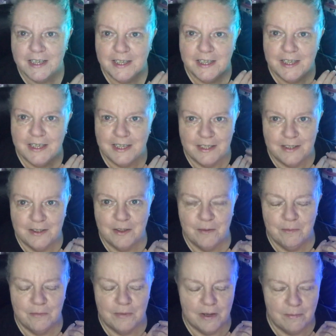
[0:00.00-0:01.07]
in
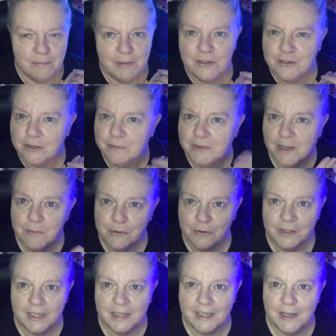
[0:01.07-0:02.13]
my bedroom and I brought
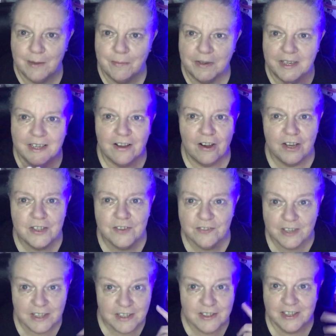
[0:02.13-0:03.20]
it in here, but it kind of,
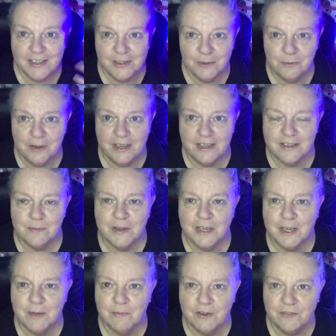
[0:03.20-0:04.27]
the way it's
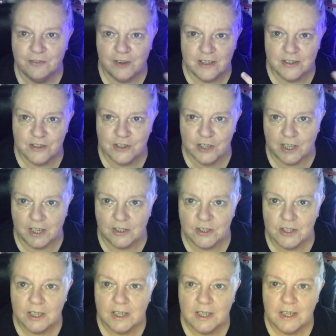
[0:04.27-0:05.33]
making my face change
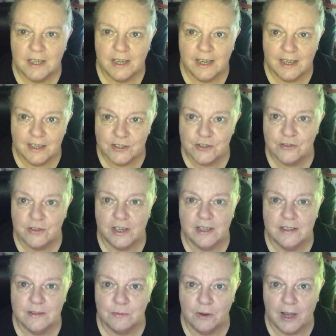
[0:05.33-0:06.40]

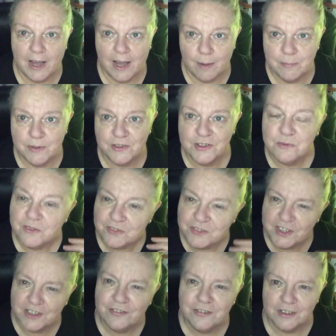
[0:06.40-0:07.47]
illustrates what happens with
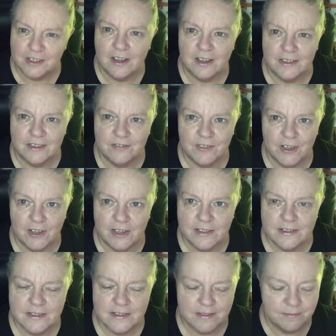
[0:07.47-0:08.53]
different kind of
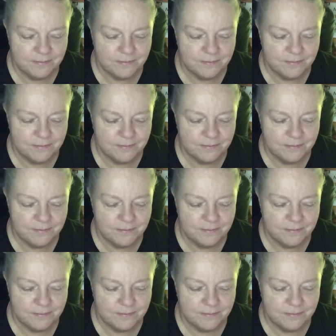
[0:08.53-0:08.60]
lights.